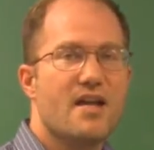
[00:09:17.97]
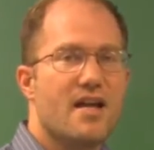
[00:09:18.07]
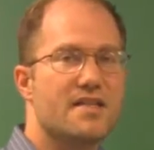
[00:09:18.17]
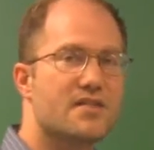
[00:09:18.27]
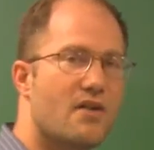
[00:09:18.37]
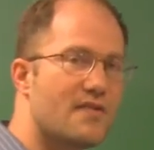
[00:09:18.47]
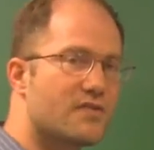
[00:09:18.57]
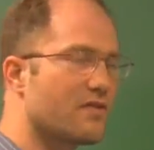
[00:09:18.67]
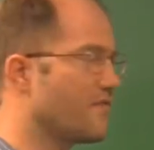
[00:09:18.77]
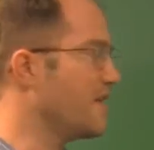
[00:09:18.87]
And so I've
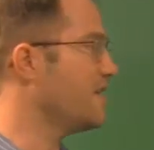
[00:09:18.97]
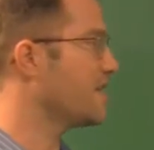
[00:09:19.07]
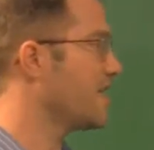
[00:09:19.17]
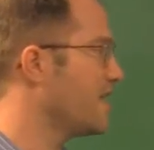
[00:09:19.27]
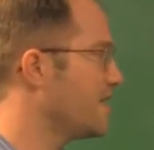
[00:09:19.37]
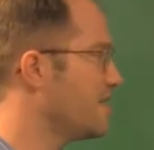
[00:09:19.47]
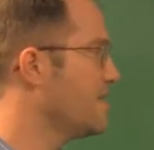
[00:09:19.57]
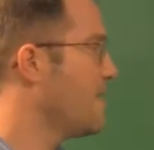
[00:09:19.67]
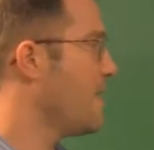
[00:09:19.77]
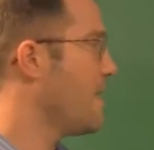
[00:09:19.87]
sort of
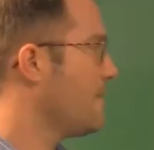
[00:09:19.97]
indicated